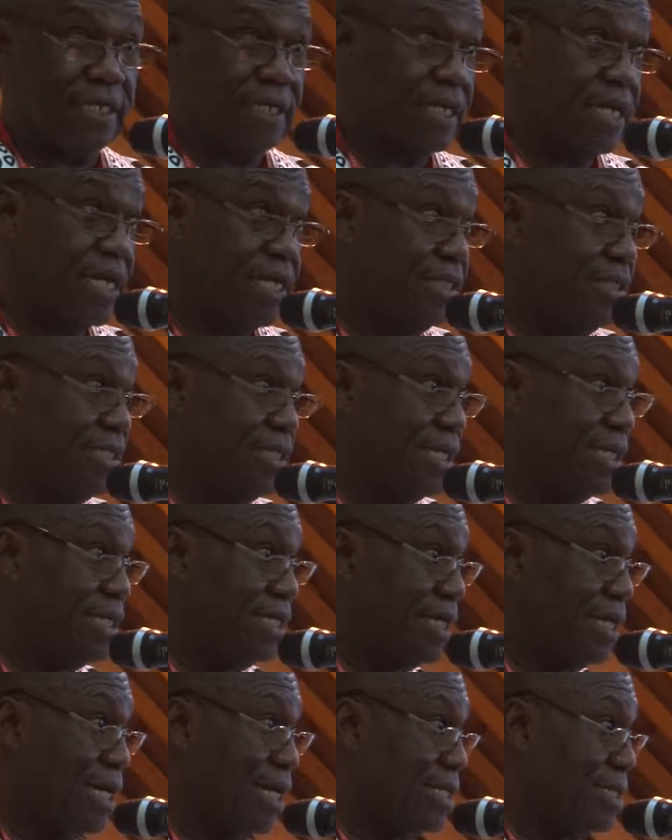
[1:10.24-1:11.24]
a clash
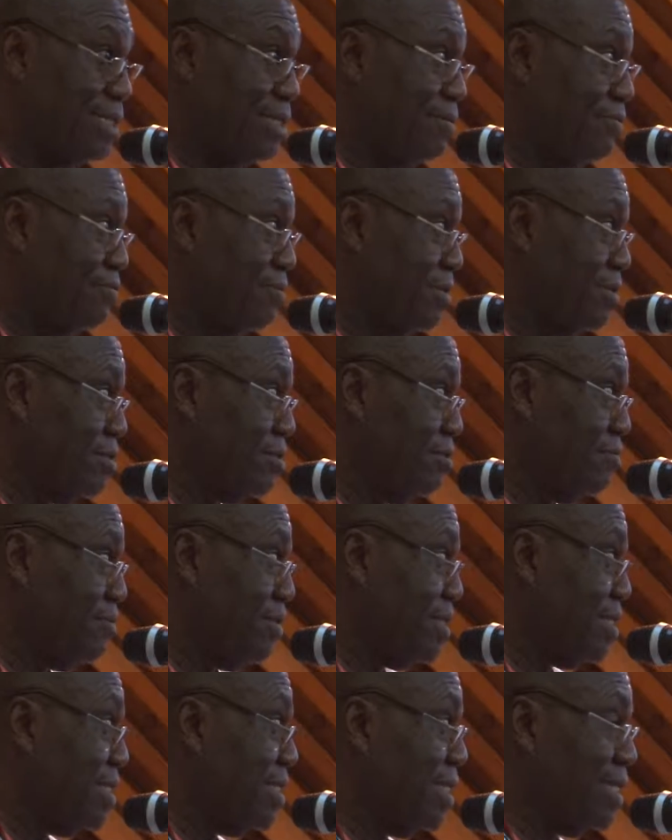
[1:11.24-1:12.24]
and as the
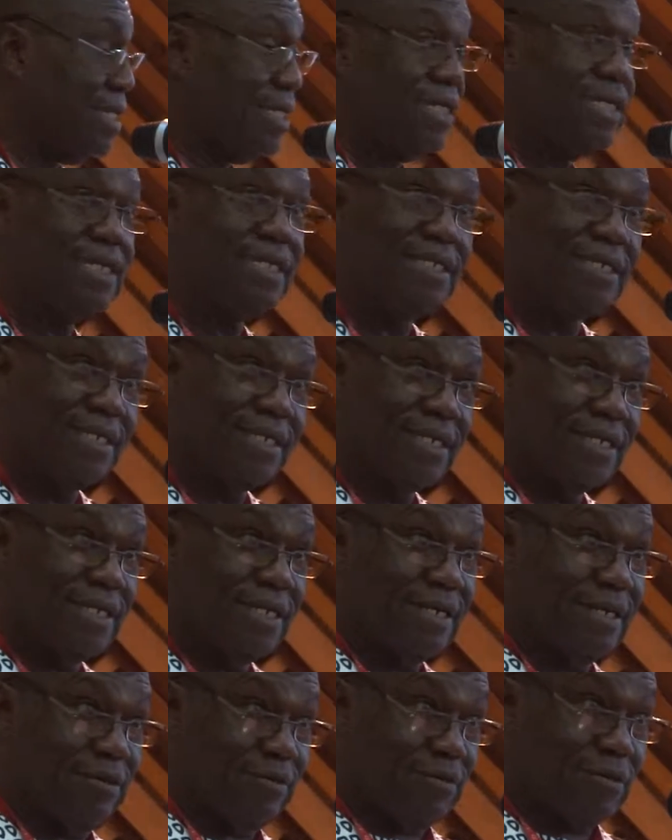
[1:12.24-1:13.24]
philosophers say,
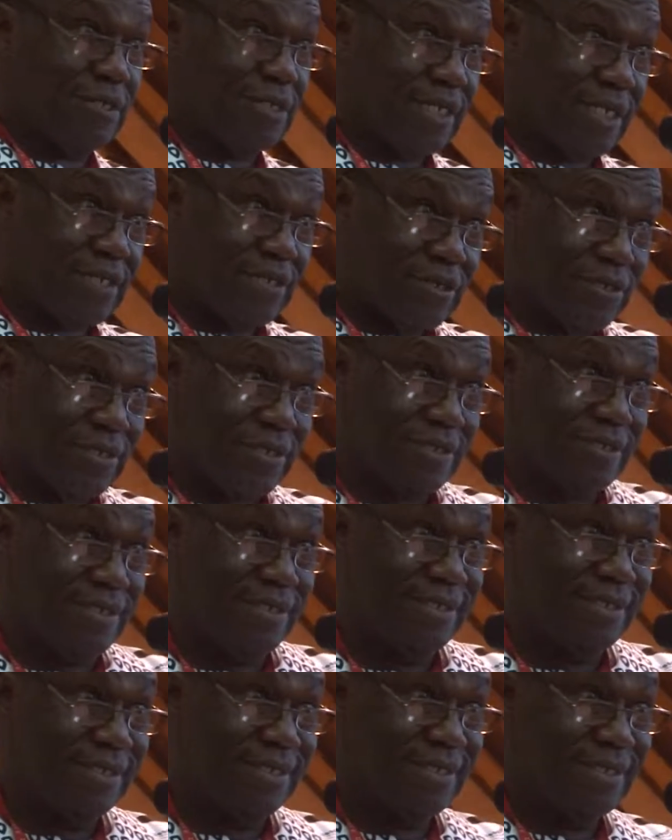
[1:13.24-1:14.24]
a
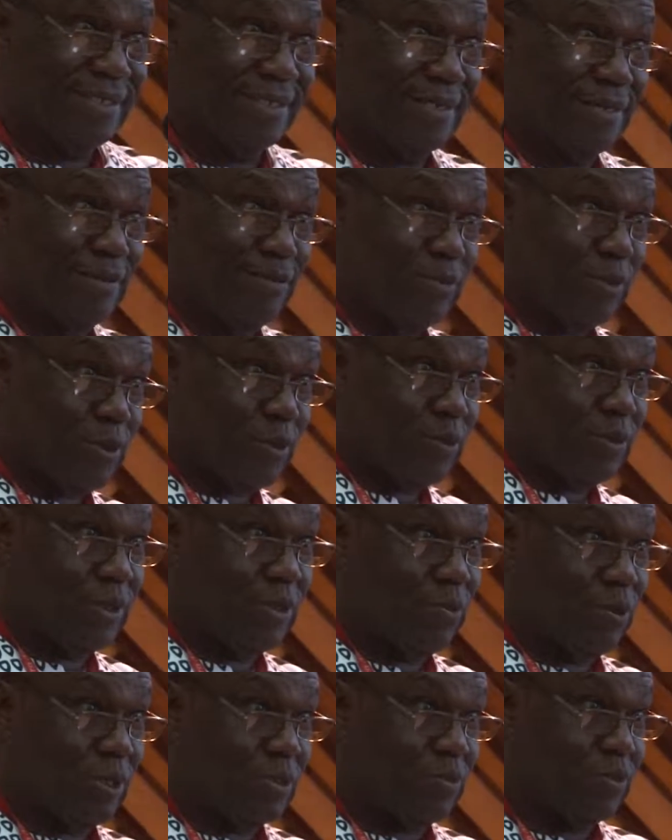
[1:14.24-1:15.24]
contradiction
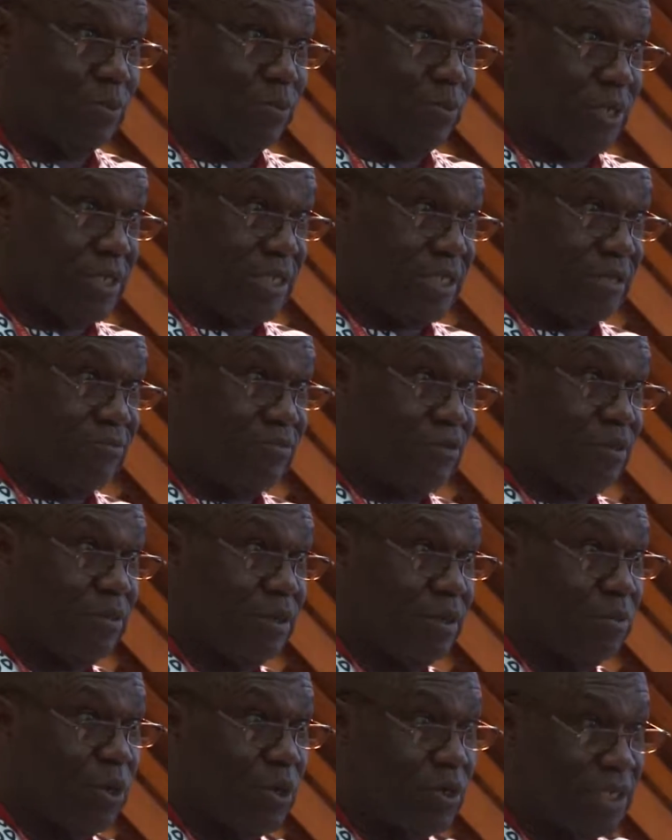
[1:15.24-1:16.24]
between what we perceive to
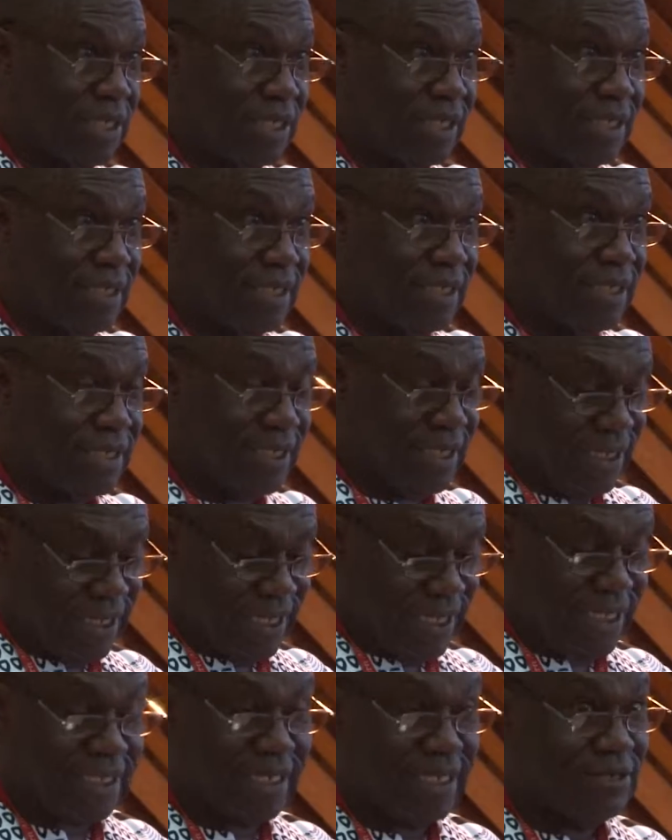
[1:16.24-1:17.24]
be modern
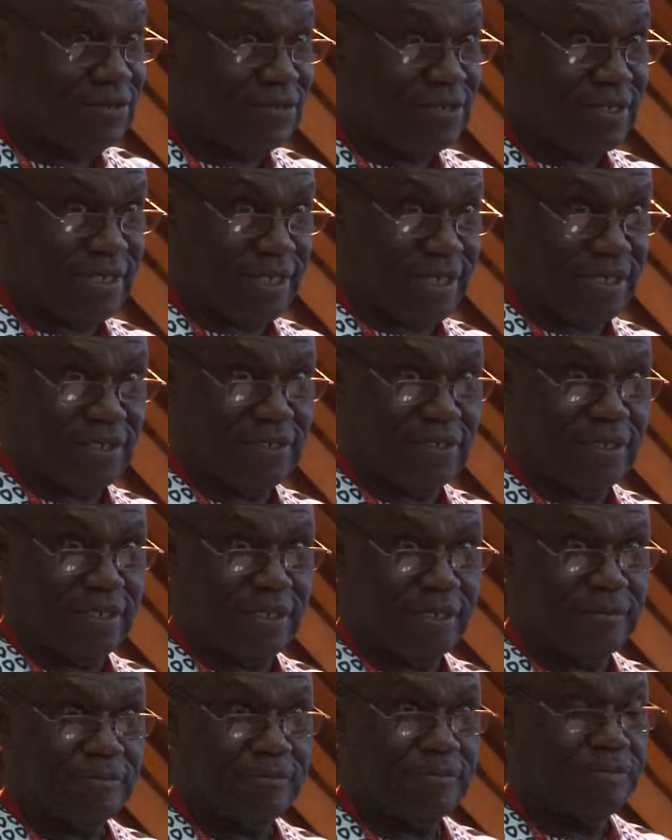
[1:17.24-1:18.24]
against
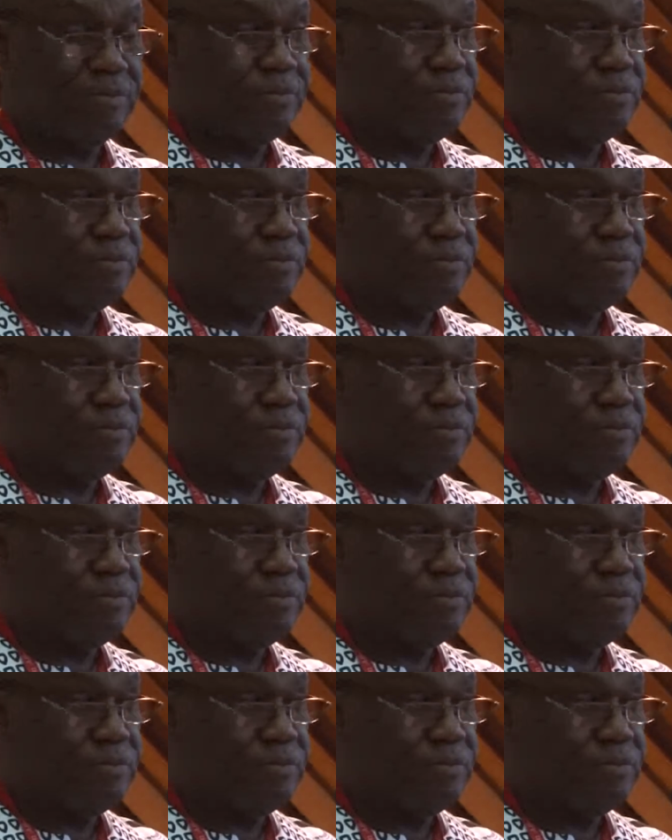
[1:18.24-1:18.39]
traditional.